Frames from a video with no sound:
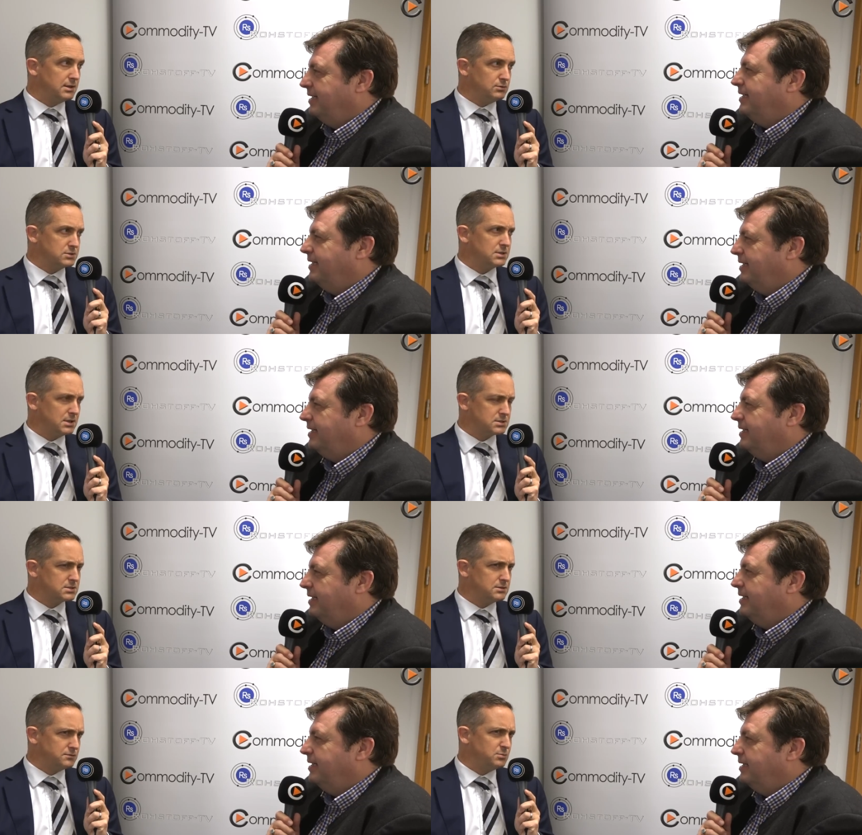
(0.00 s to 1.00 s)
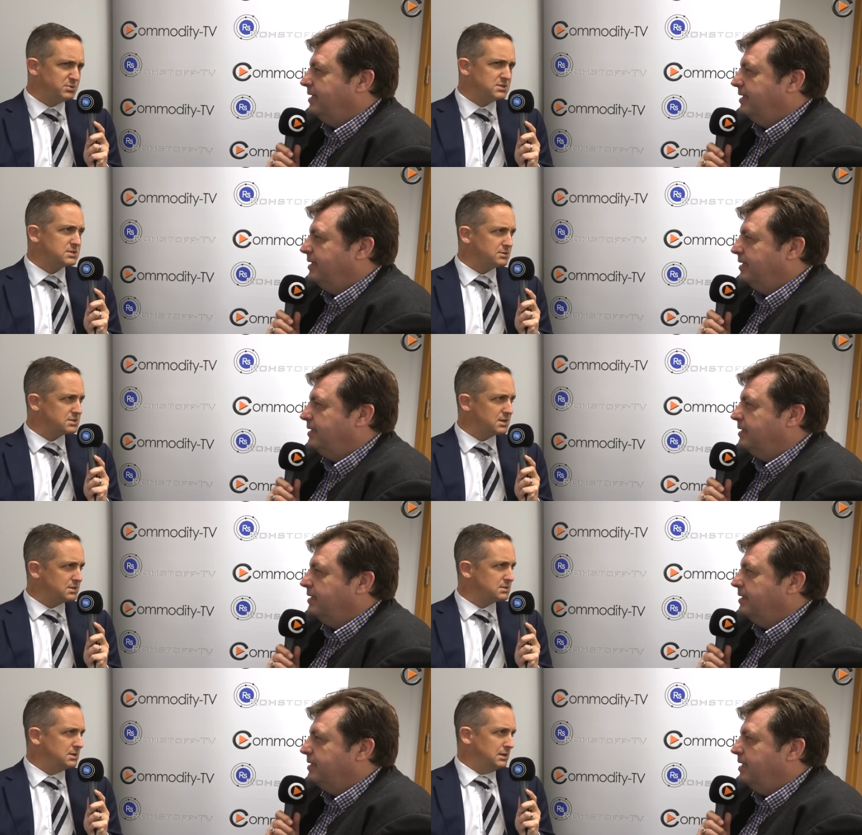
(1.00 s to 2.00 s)
Speaker 1: level. So that's for a business our
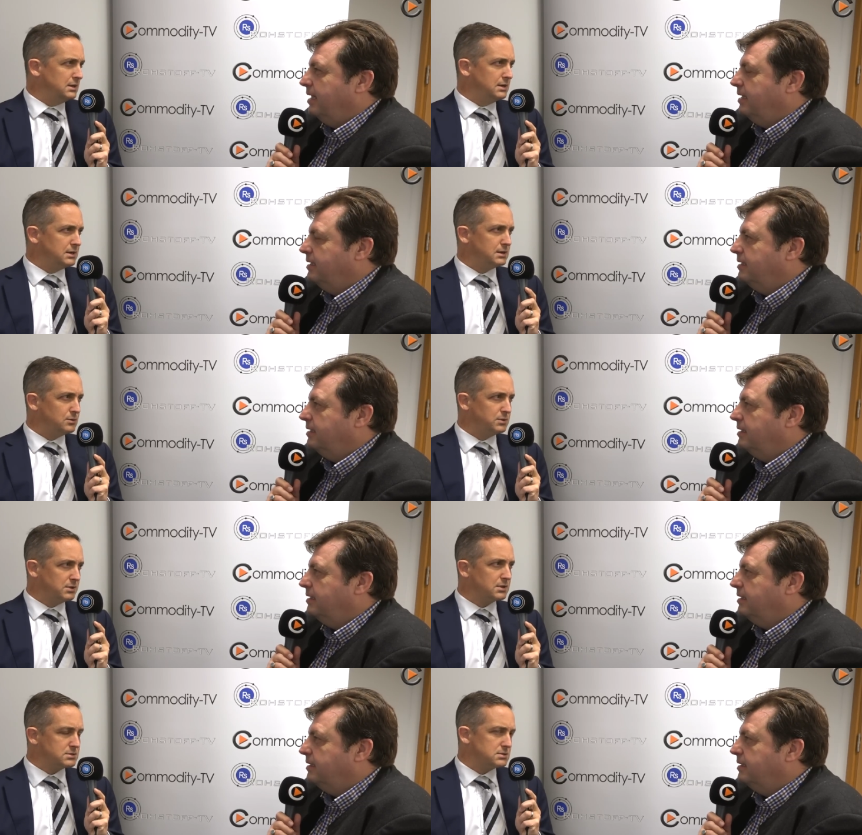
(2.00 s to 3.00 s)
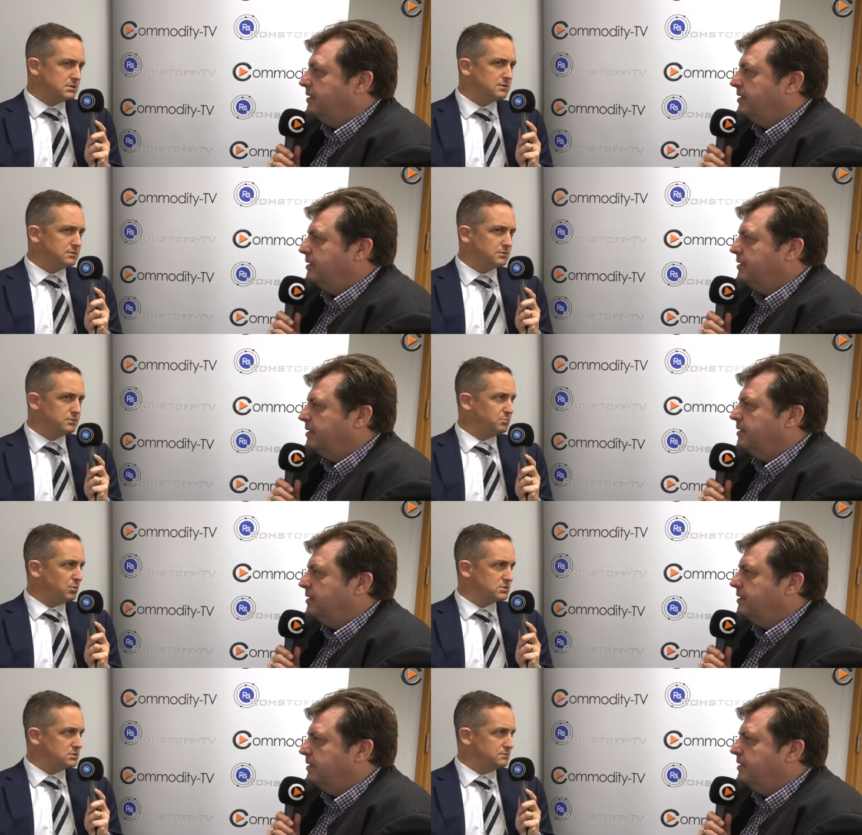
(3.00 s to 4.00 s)
size. Yeah. we think that's a very
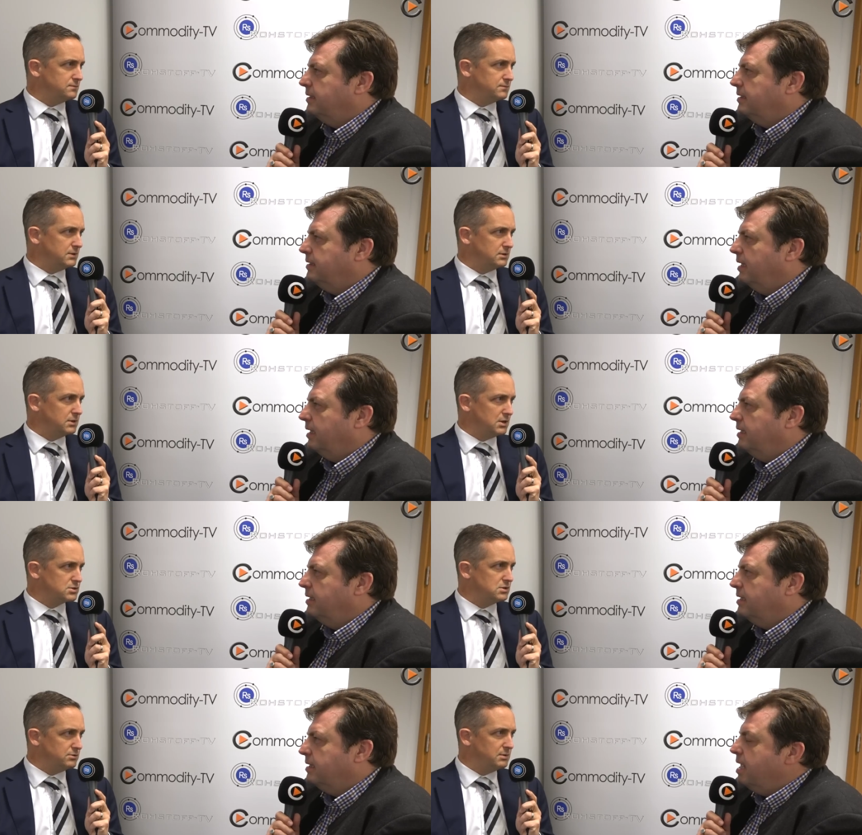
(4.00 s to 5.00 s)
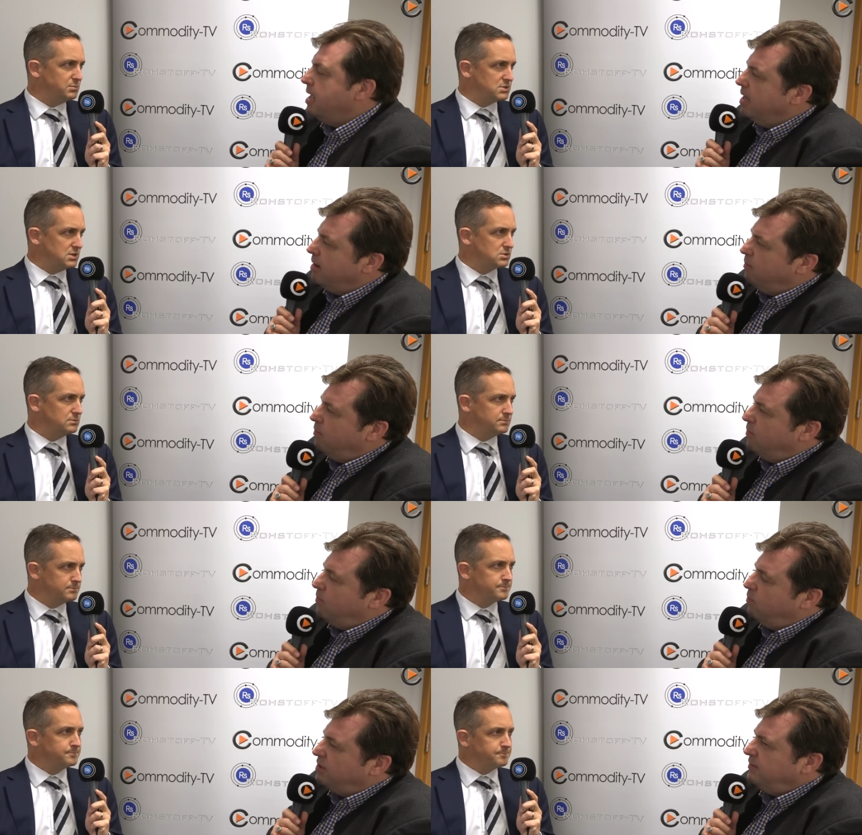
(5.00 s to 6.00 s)
positive yeah. cash generating potential.
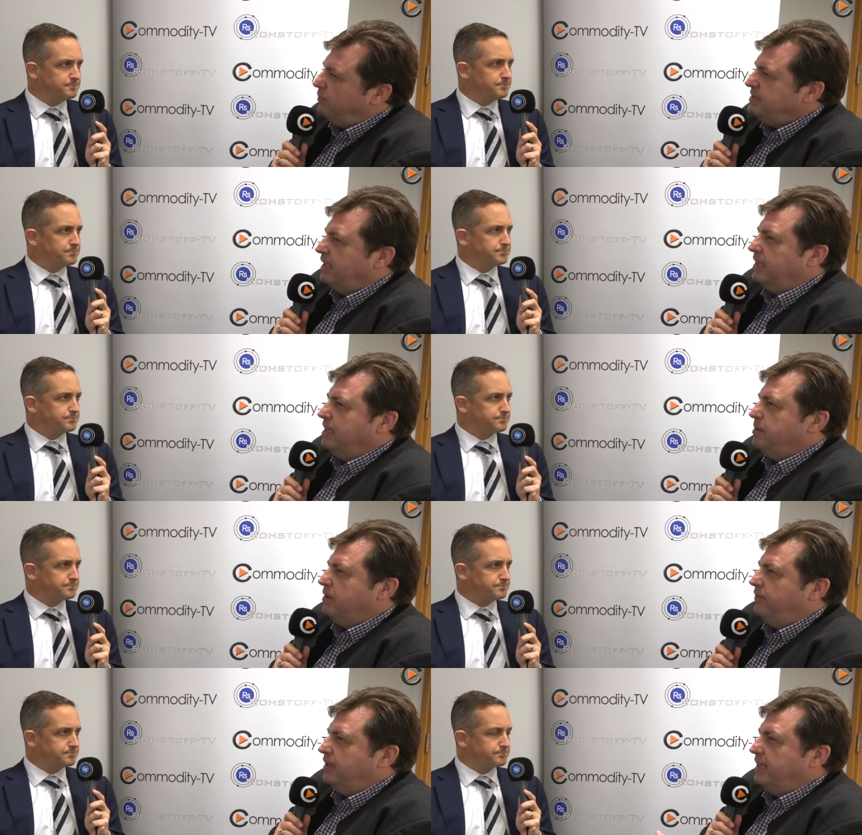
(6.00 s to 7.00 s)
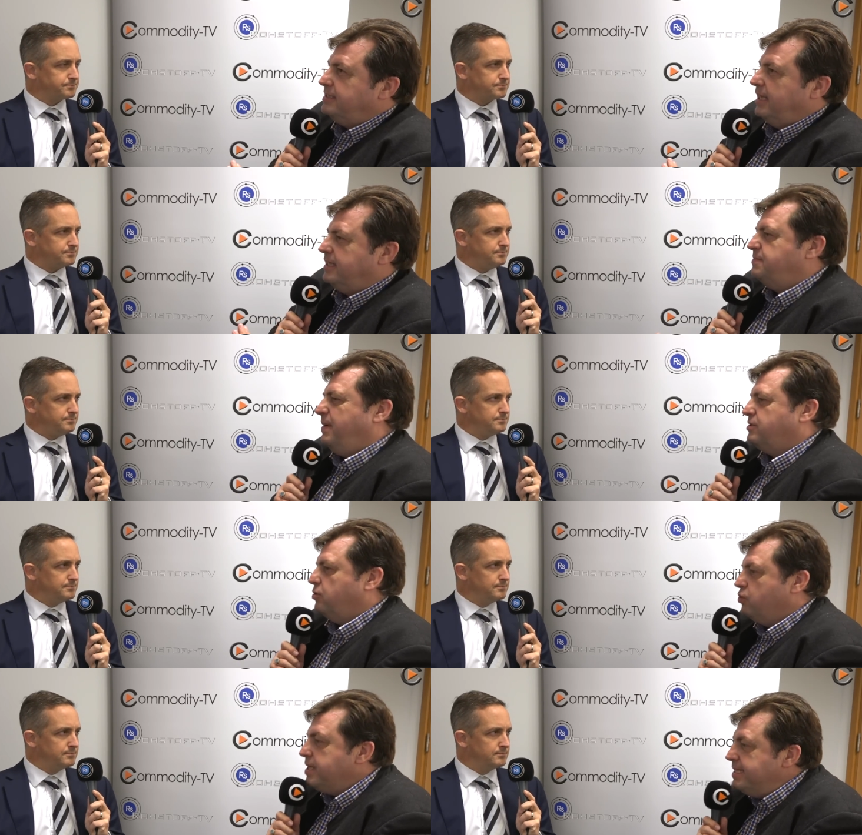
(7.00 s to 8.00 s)
Speaker 2: Was, was there a little bit of a, let's say, a
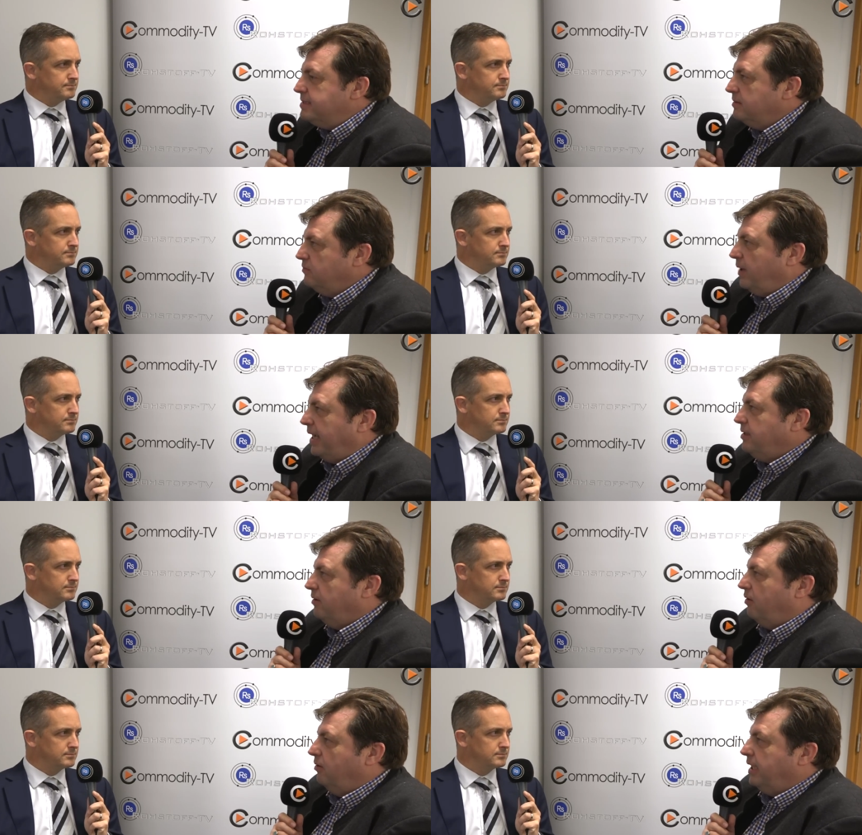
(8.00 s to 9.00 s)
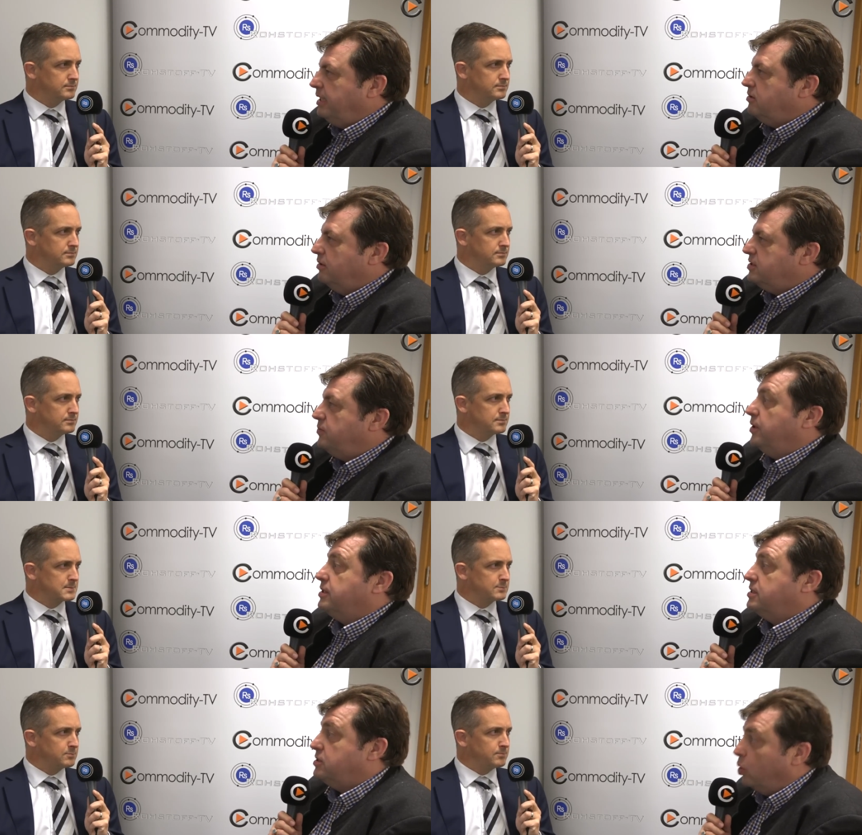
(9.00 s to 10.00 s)
special reason why your all-in costs were
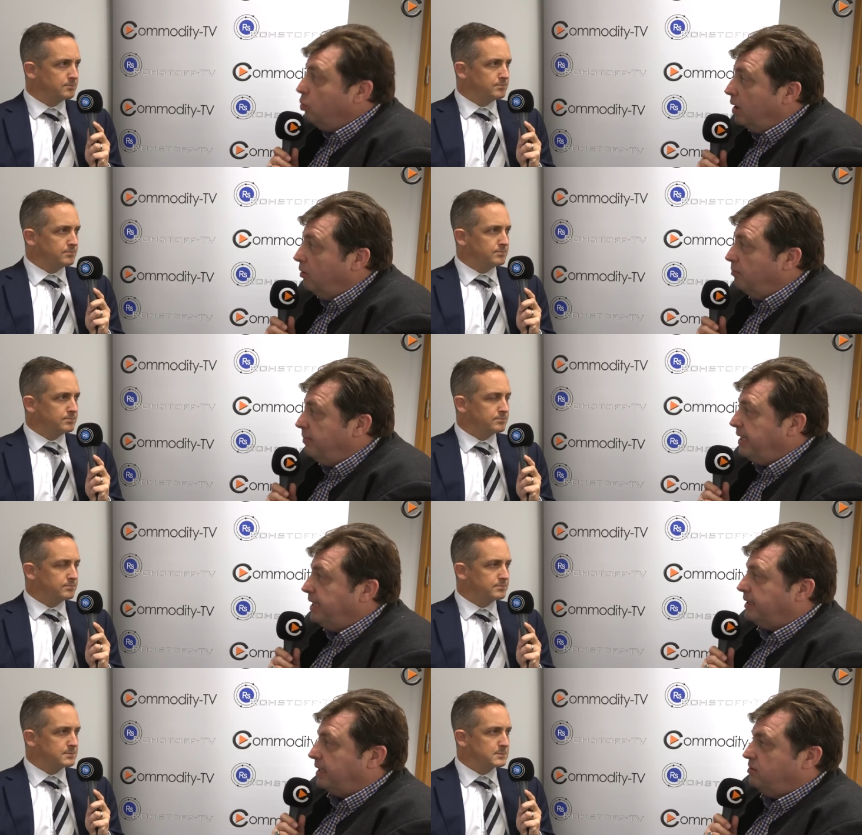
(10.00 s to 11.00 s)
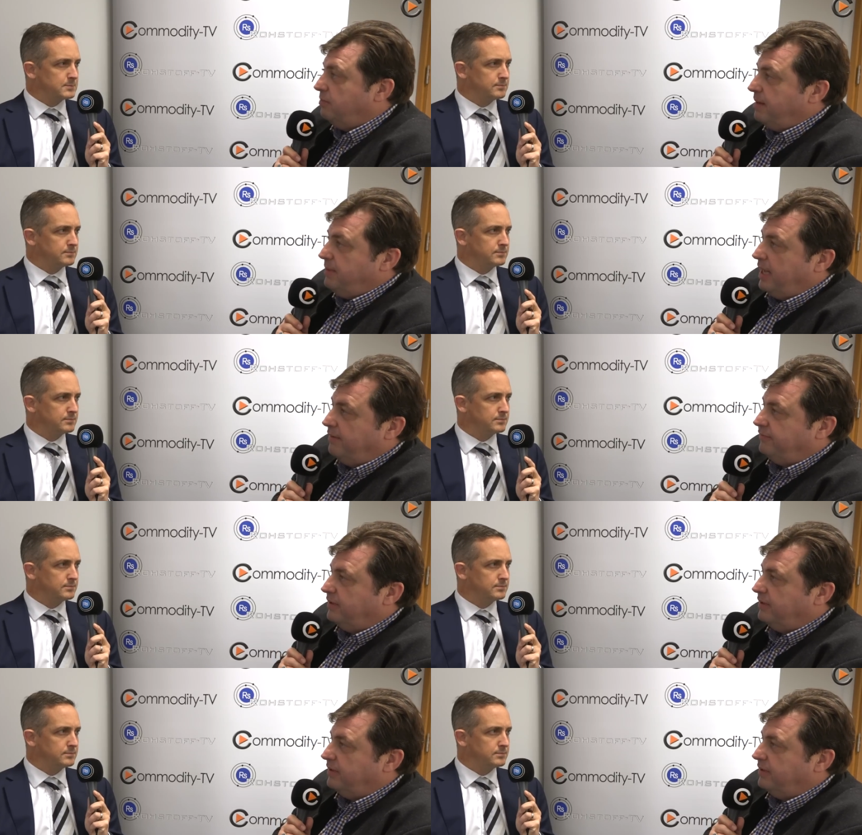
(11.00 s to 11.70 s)
so low, meaning that you maybe have